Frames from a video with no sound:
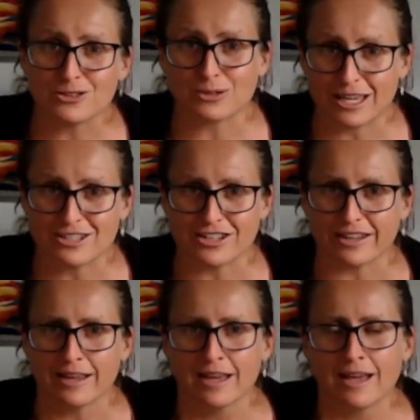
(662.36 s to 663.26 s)
your kitchen.
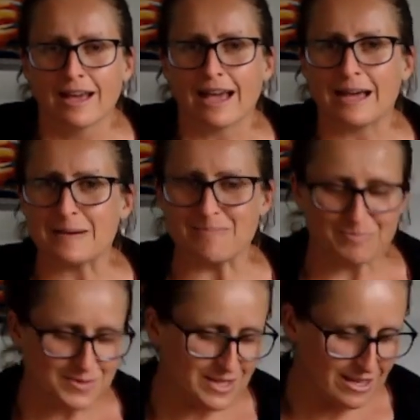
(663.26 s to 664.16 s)

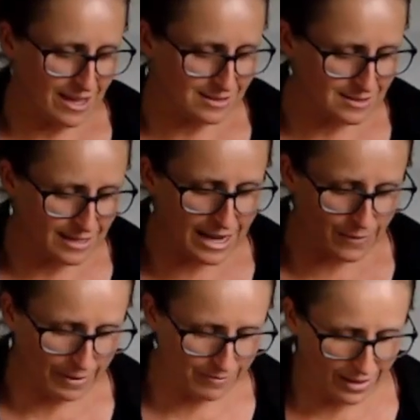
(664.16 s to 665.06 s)
So yes.
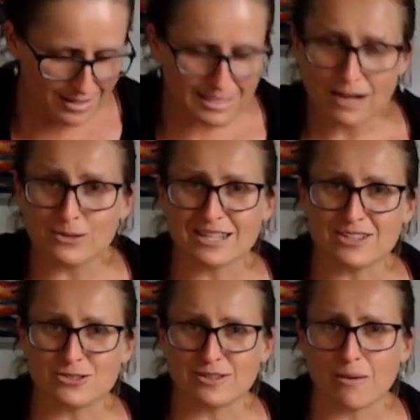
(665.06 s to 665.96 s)
Anyway, I said I was
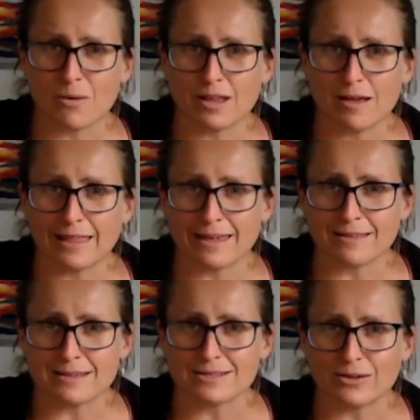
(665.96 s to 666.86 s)
going to do that while I
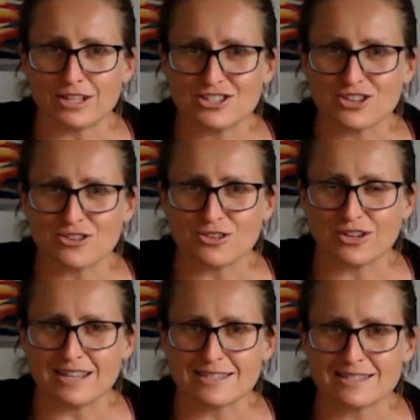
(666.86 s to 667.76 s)
layer this on and show you
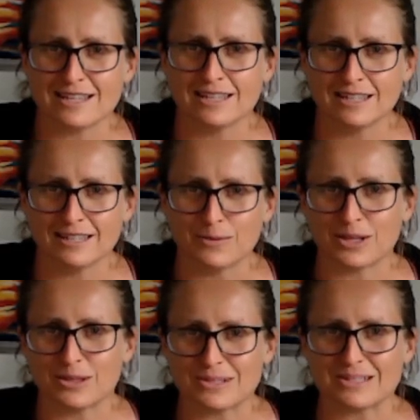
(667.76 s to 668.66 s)
guys what
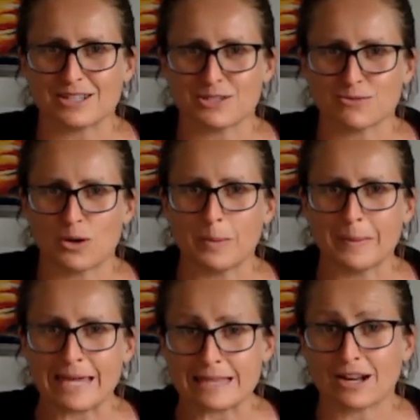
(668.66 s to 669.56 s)
it looks like to roll
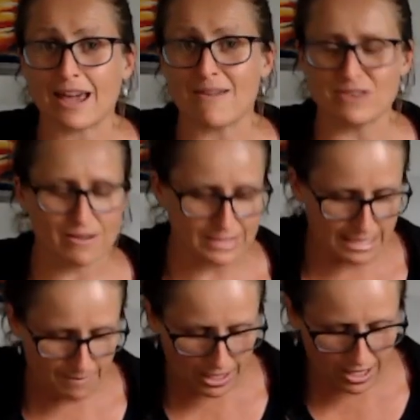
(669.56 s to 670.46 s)
meat that I have never
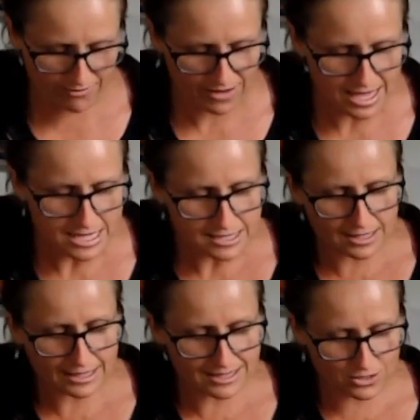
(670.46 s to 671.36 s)
done in my life.
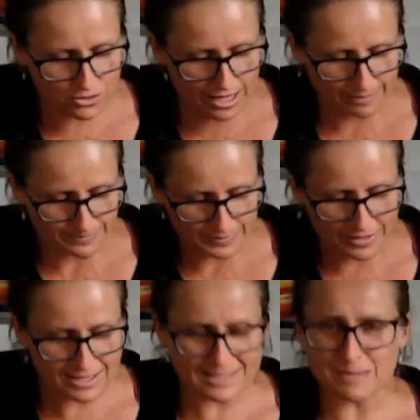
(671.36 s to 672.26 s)
So let's do that.
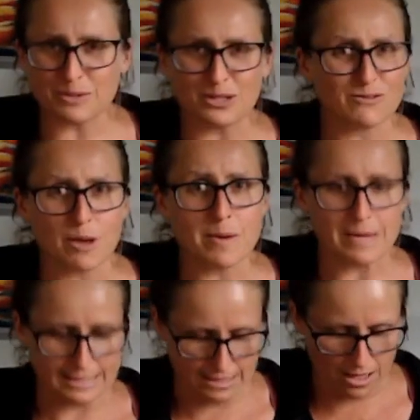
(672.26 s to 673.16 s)
And this is the beauty of
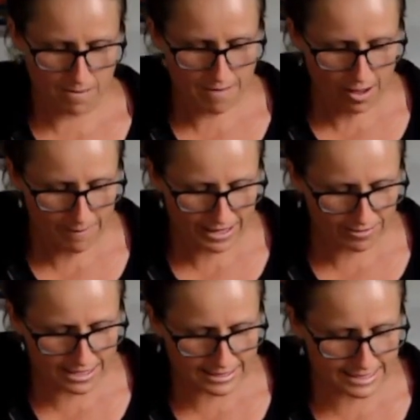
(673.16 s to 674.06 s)
Thermomixing. I make
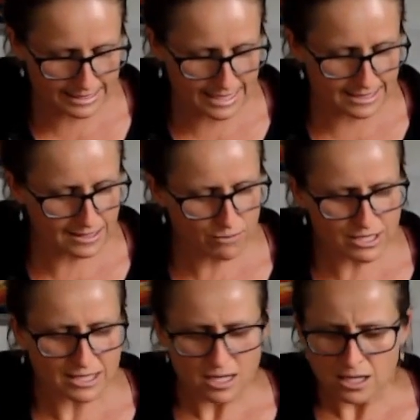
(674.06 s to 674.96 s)
things these days that there
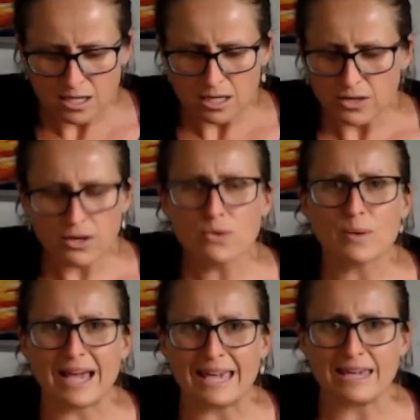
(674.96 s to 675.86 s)
is no
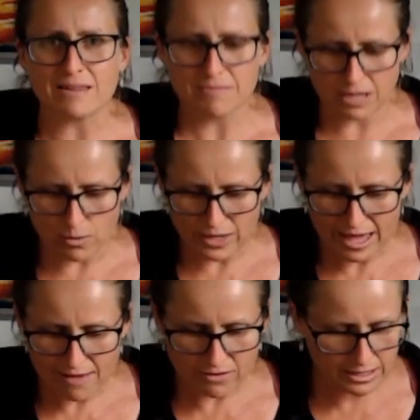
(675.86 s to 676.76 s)
way that I would
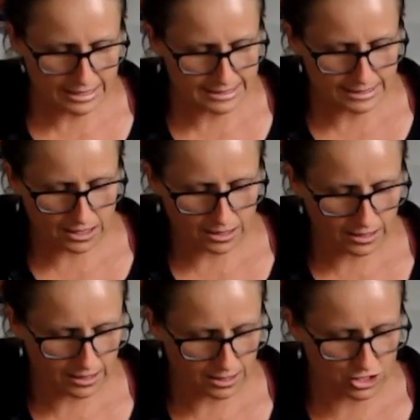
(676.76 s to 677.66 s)
ever consider
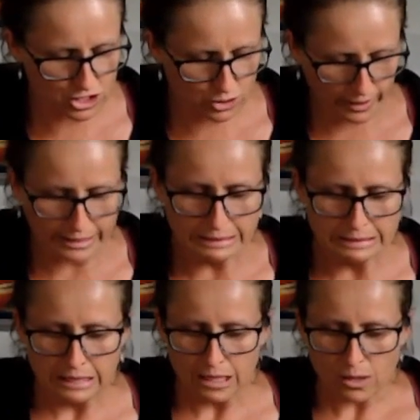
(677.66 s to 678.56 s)

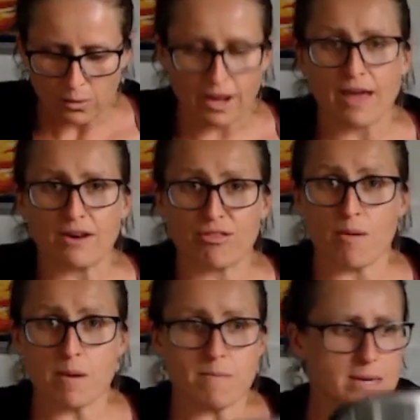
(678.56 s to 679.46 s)
doing without a
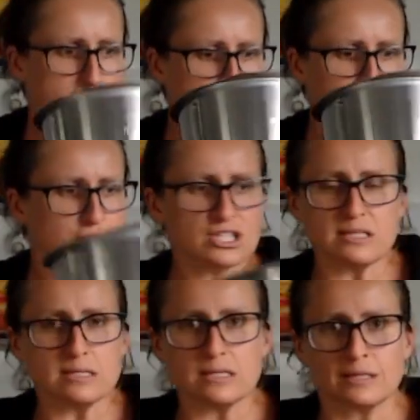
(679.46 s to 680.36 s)
Thermomix. Like, I
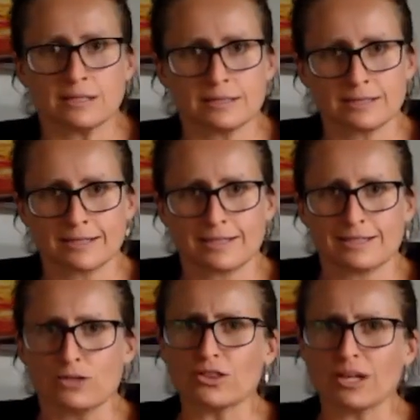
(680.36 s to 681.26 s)
just,
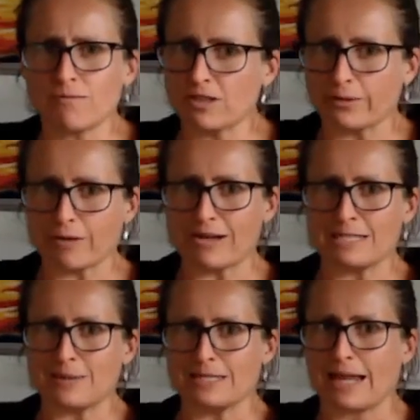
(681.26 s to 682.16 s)
not that I'm following a
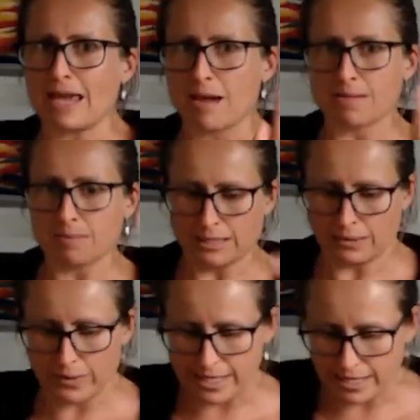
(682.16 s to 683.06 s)
recipe today, I'm completely
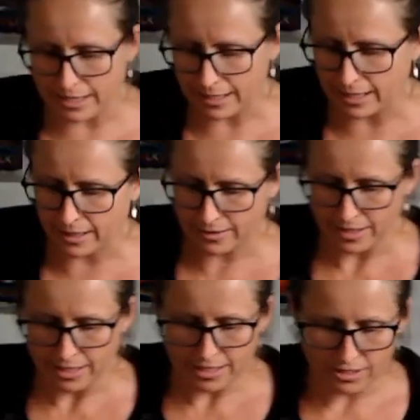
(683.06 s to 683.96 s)
winging it and
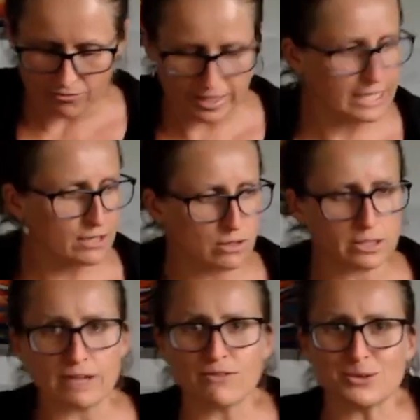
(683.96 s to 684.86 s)
really not
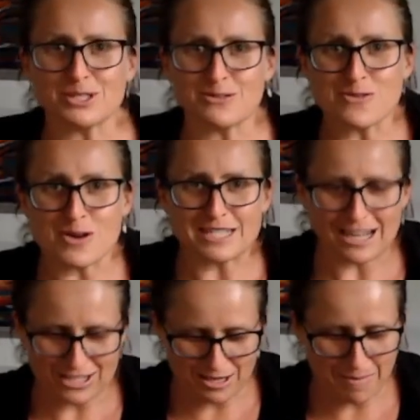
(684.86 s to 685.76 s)
looking forward to
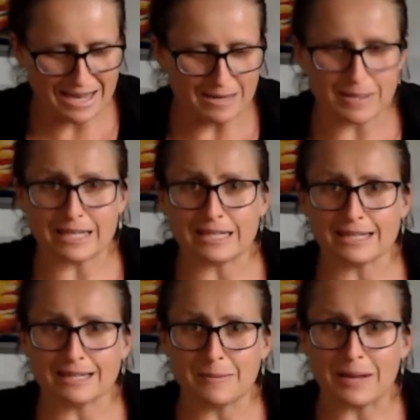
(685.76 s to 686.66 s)
touching the meat in a minute.
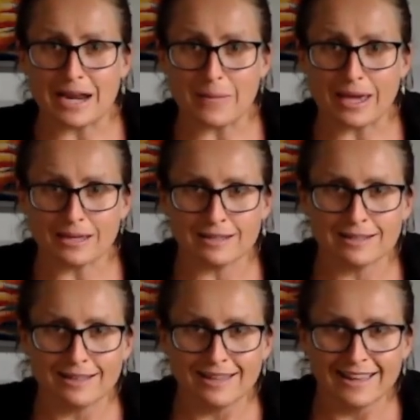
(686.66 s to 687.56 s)
But anyway,
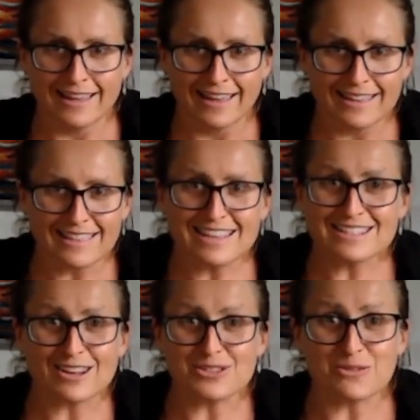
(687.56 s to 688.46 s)
the
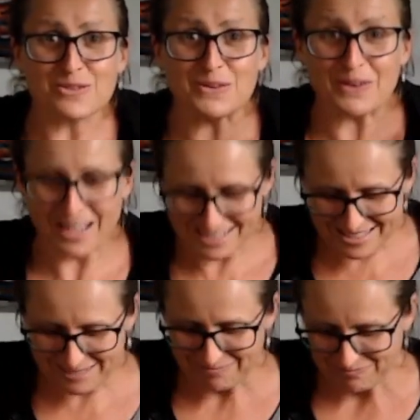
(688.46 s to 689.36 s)
things I do for you guys.